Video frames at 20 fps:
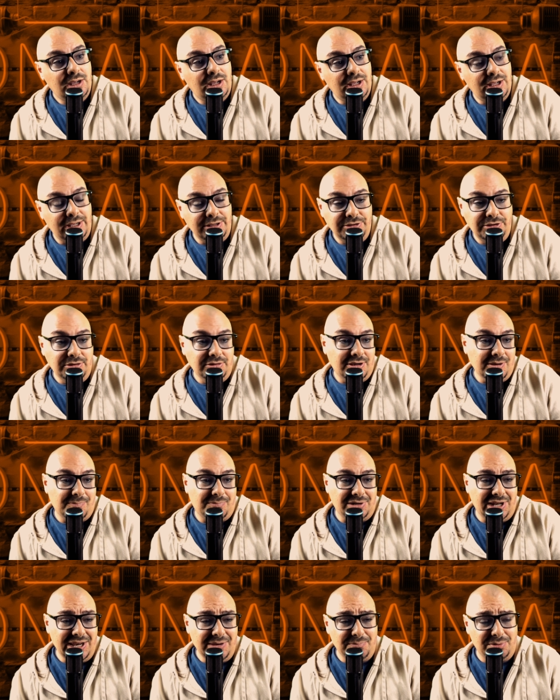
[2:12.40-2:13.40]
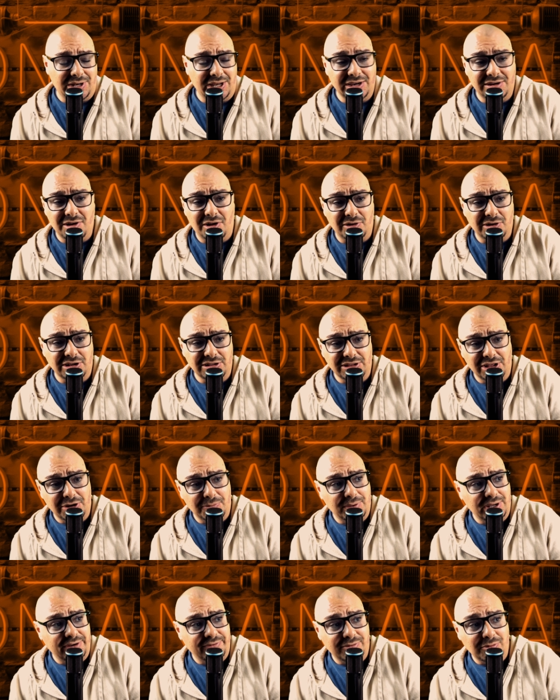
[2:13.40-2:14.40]
Uh, you could blame play calling a little
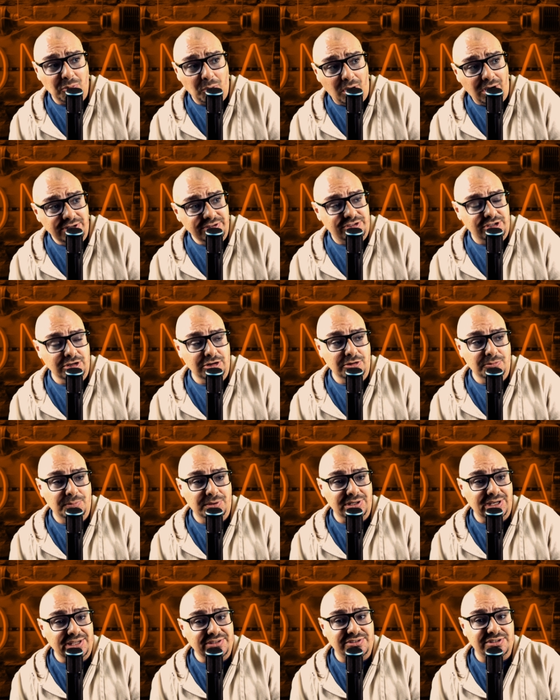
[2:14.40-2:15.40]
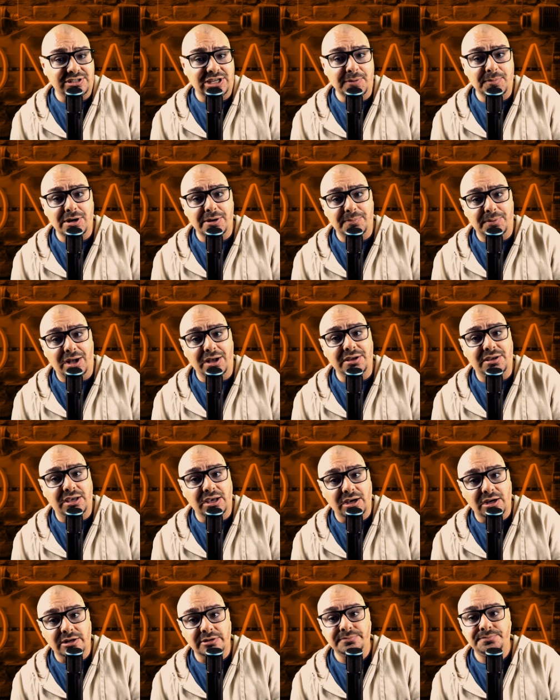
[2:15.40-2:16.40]
bit if you want to, but let's keep it a buck
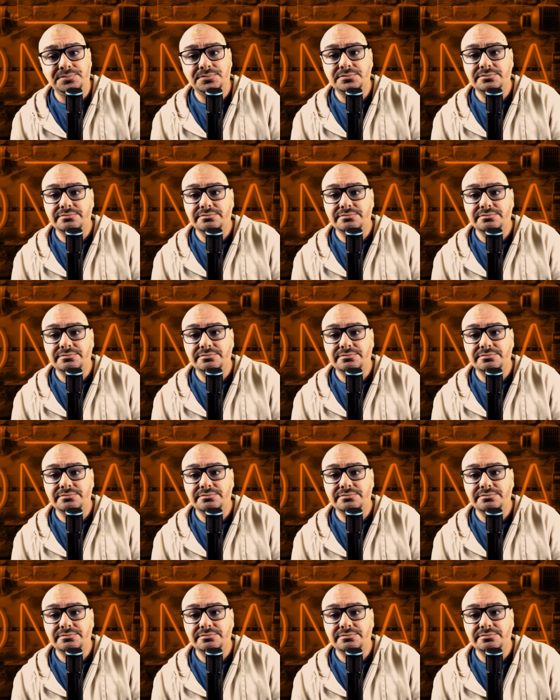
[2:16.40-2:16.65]
here.